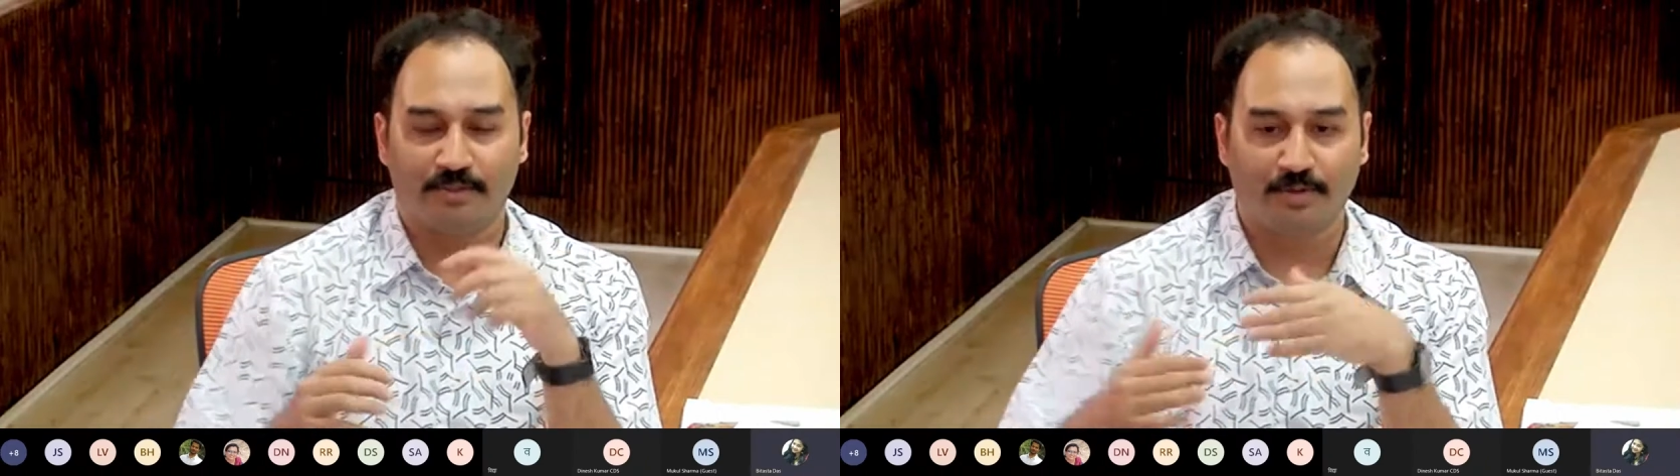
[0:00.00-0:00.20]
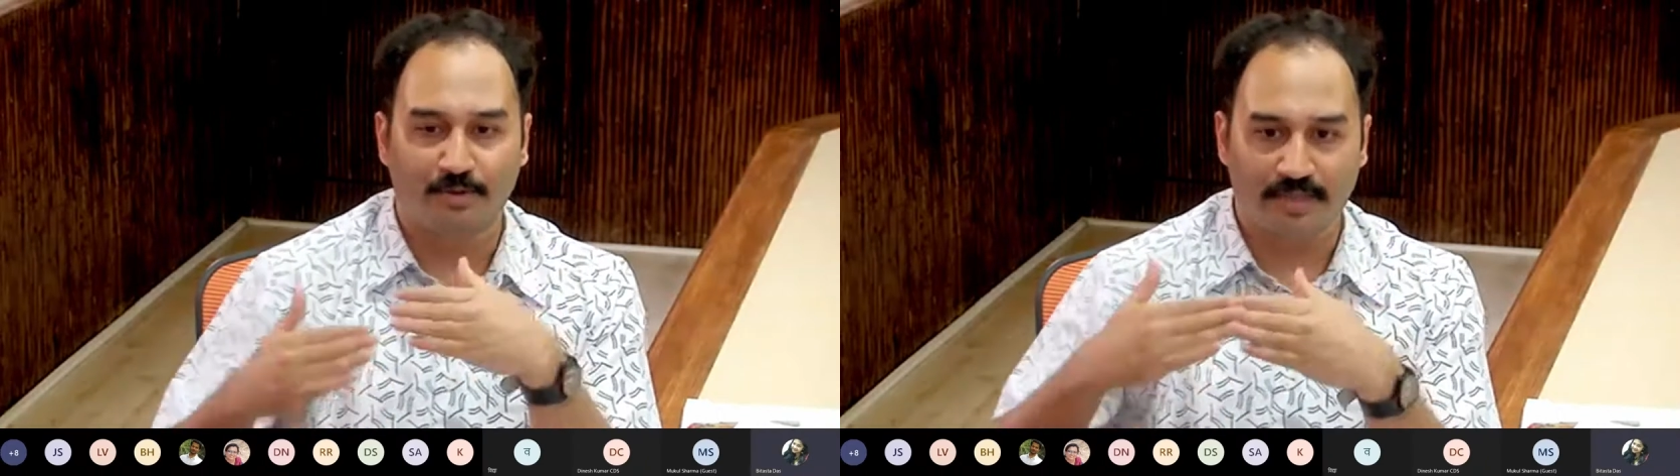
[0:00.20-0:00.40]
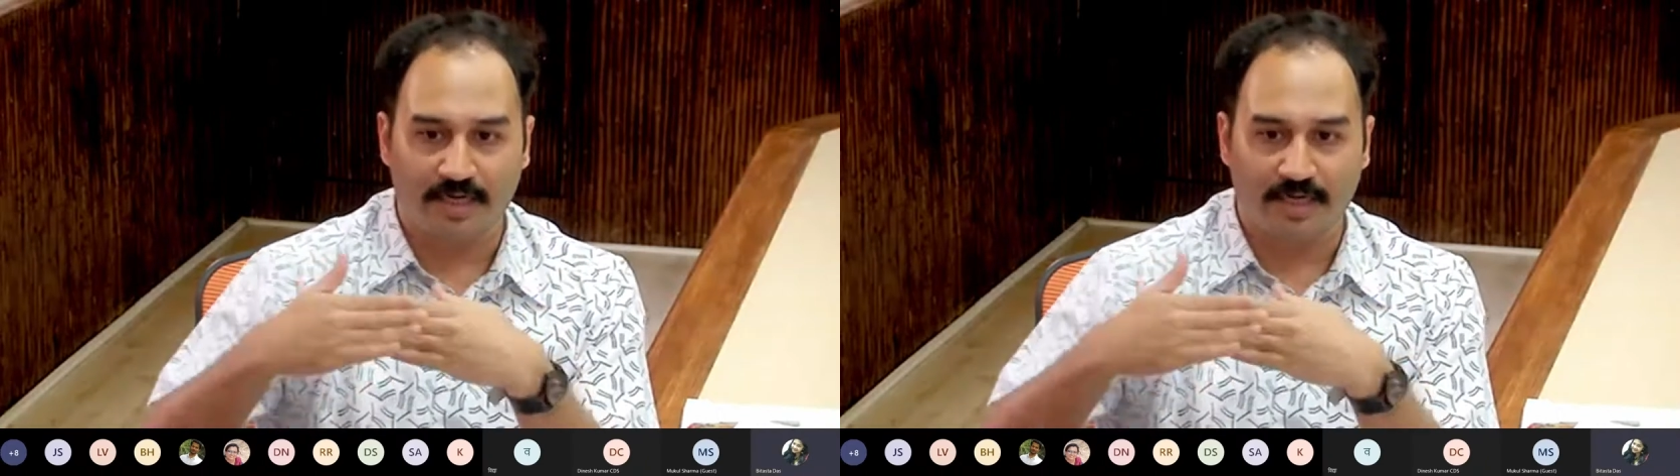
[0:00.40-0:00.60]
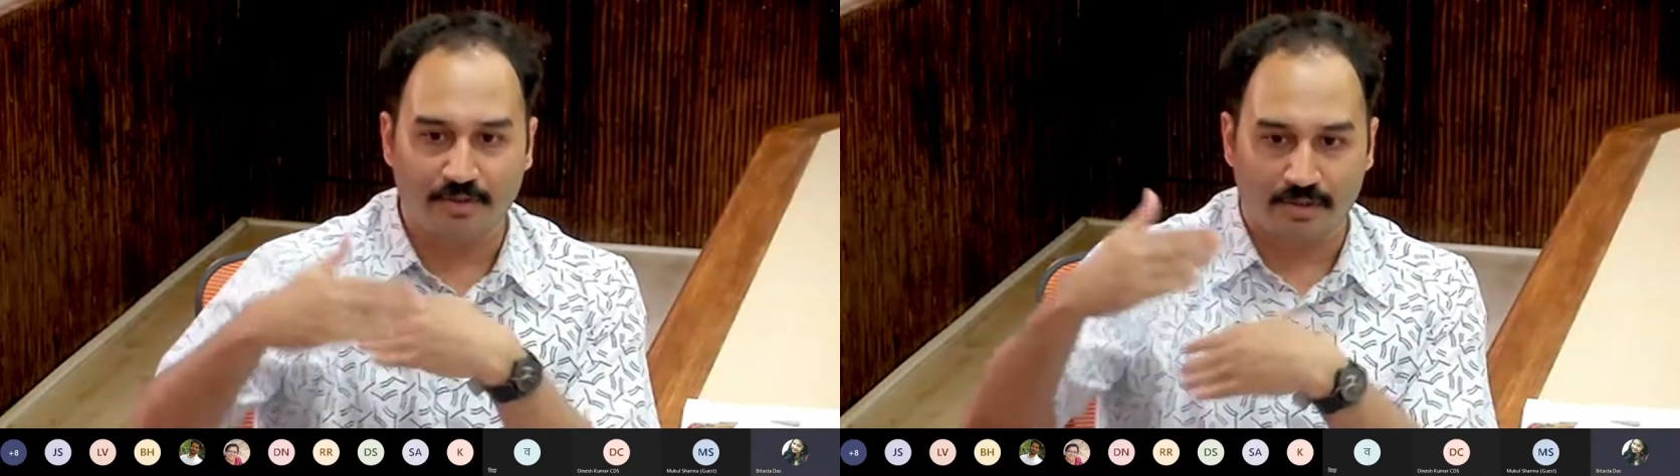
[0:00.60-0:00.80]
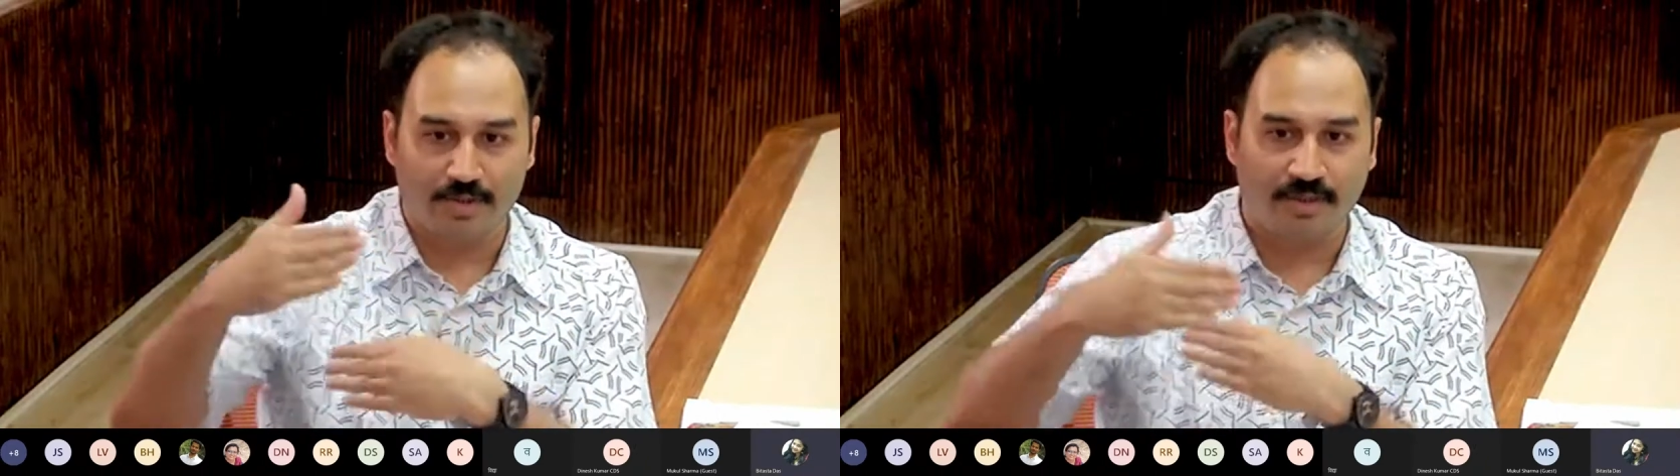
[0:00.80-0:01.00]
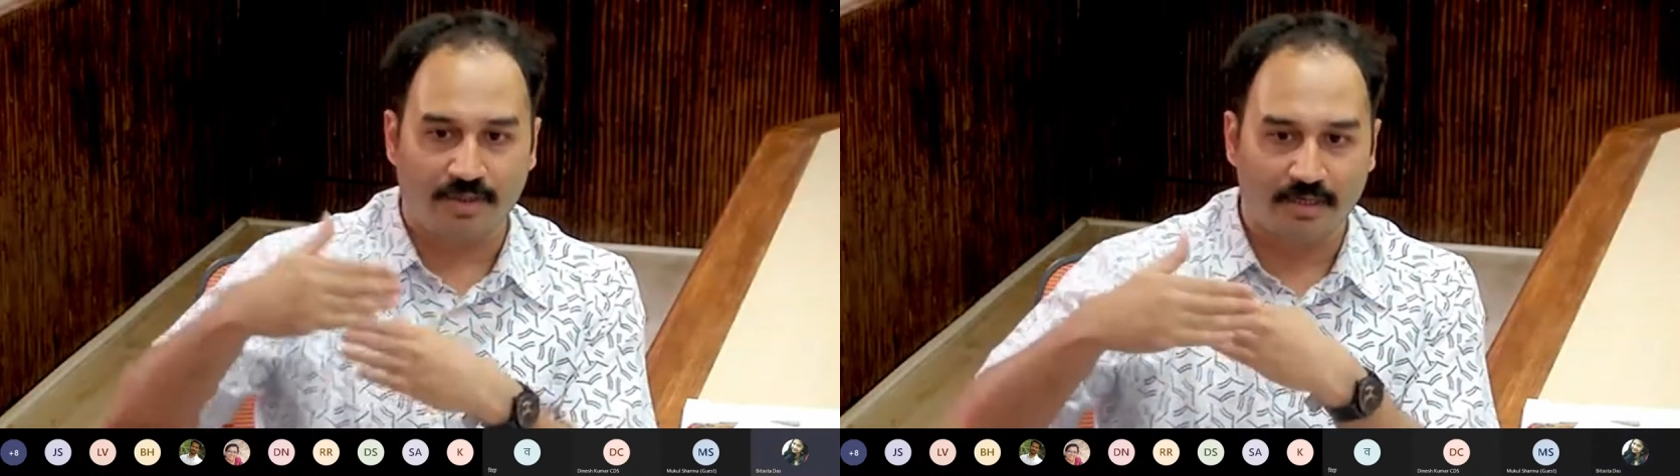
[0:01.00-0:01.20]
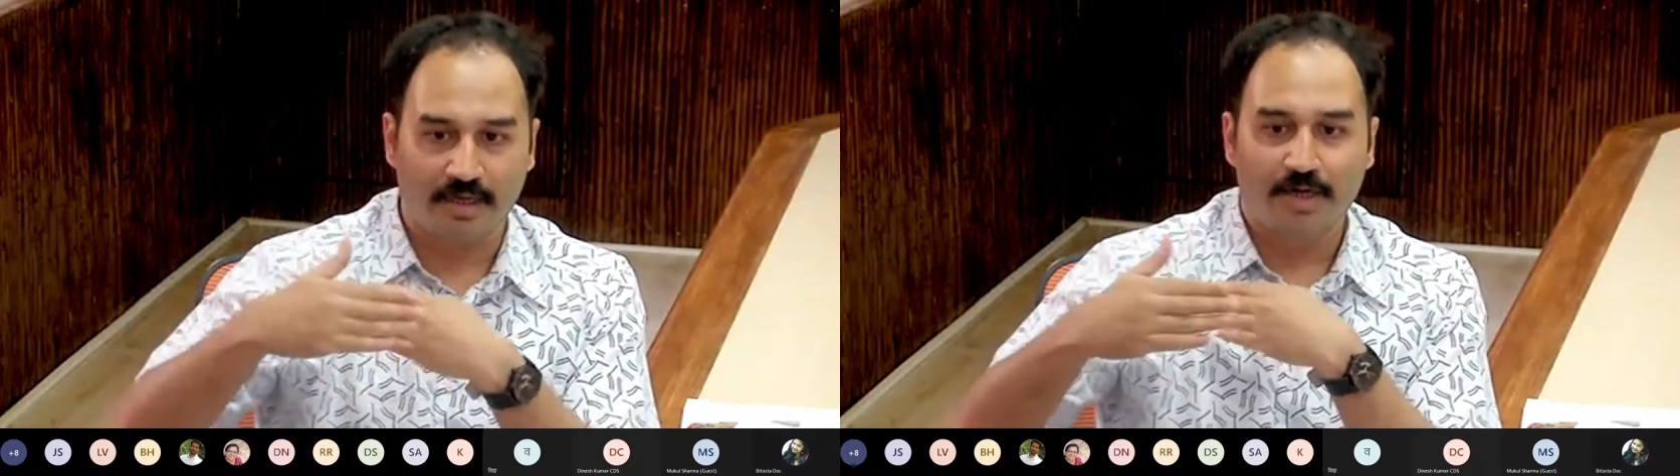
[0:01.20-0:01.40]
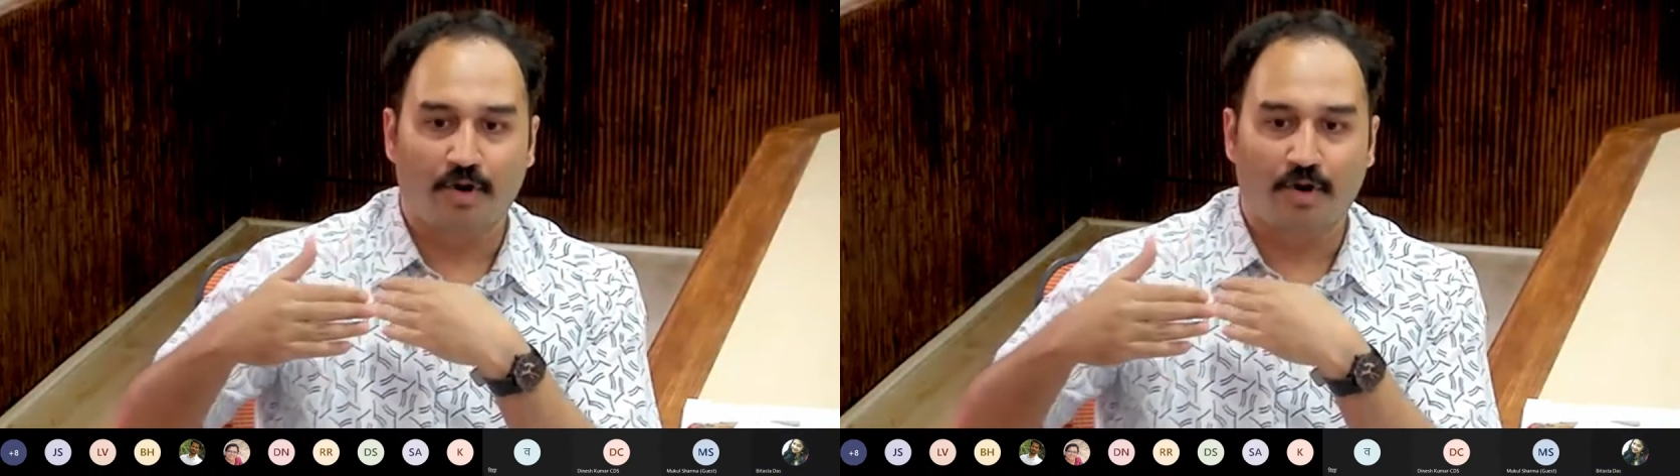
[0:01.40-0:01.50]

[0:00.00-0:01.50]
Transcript: So, you know, there is also a